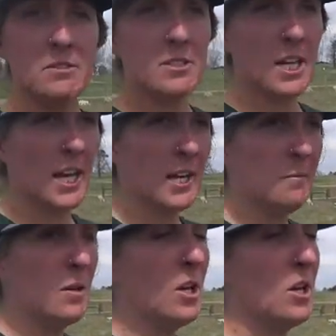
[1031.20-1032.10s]

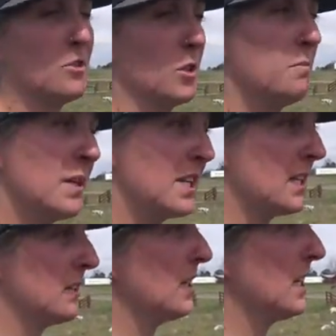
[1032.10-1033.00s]
time. So
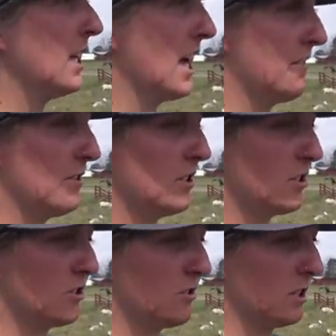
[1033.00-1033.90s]
immediately after
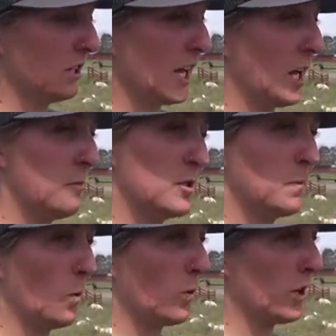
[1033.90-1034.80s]
the lamb is
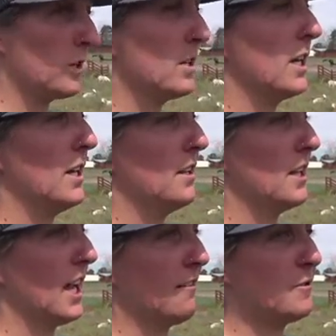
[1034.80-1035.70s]
born,
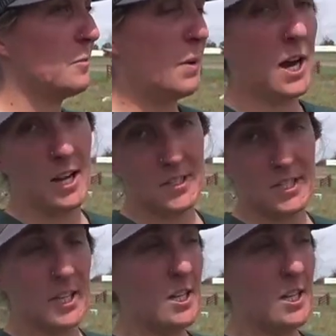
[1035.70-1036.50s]
they have to bond.